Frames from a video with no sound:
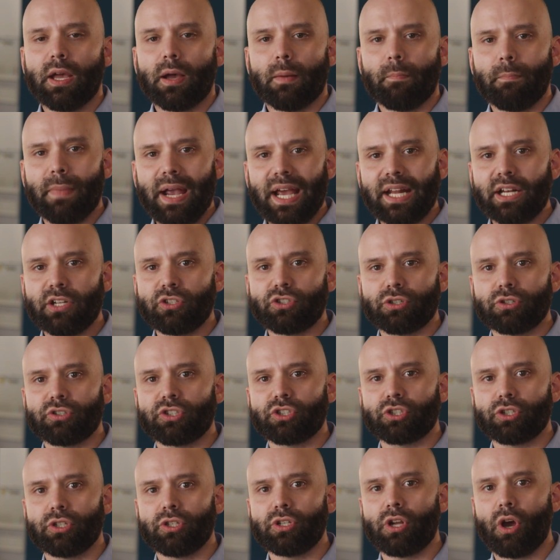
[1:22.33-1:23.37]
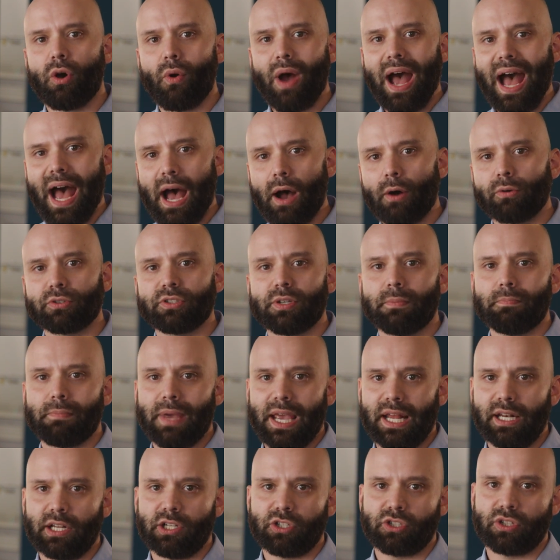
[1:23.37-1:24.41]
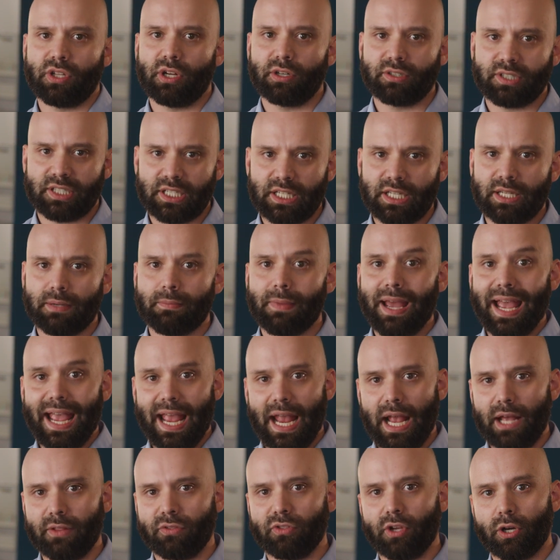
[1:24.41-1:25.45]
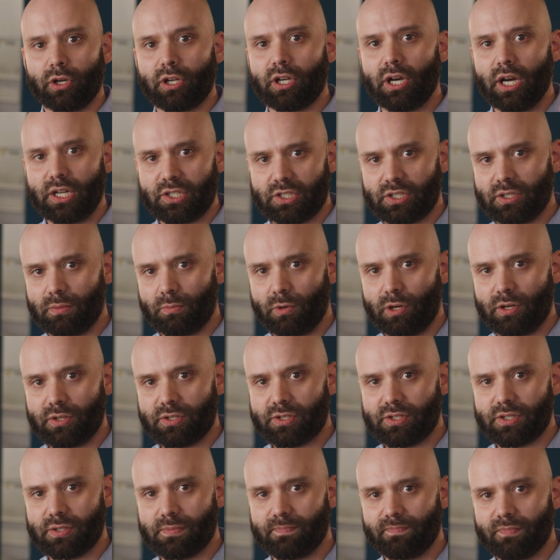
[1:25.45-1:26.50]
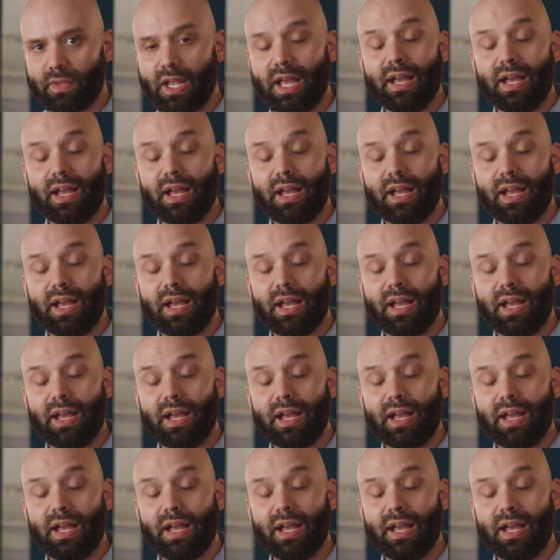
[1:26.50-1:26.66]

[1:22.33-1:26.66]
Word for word: Managers should know how to manage their team and their customers.